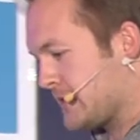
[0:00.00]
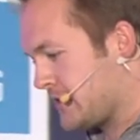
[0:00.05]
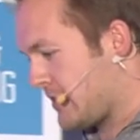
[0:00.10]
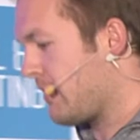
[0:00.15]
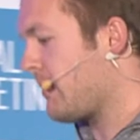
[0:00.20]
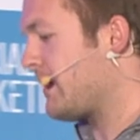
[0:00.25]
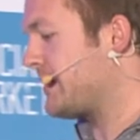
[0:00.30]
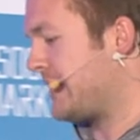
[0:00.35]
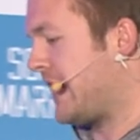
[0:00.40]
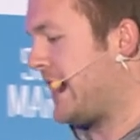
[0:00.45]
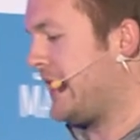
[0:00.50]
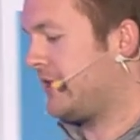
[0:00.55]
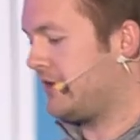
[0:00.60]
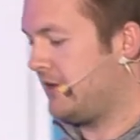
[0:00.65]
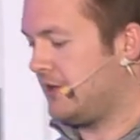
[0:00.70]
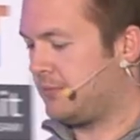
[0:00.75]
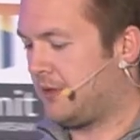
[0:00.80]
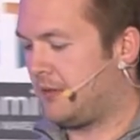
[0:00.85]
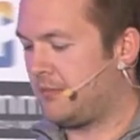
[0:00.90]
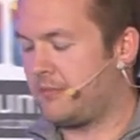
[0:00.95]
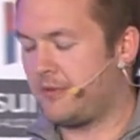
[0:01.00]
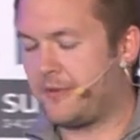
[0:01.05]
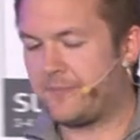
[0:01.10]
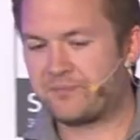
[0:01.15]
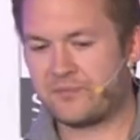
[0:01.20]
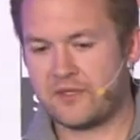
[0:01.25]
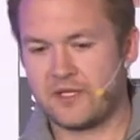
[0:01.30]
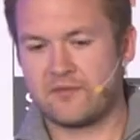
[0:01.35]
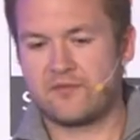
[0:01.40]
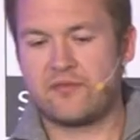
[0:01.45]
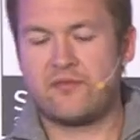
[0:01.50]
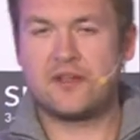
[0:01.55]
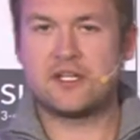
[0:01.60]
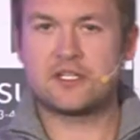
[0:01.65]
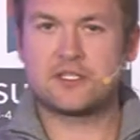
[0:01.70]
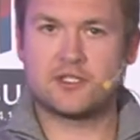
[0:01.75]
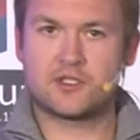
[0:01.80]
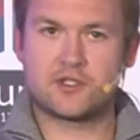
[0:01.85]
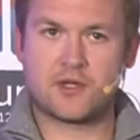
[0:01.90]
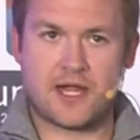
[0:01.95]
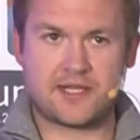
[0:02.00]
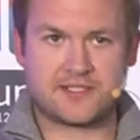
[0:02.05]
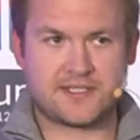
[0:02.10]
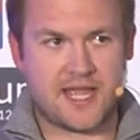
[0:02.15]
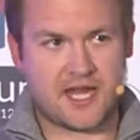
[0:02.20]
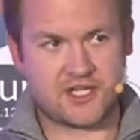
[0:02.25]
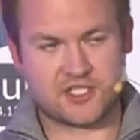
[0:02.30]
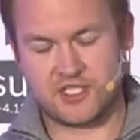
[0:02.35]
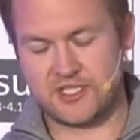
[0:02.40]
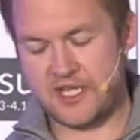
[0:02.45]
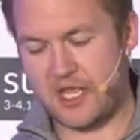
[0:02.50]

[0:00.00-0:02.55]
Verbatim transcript: I wrote Diet Coke, blah, blah, blah. Finished the transaction.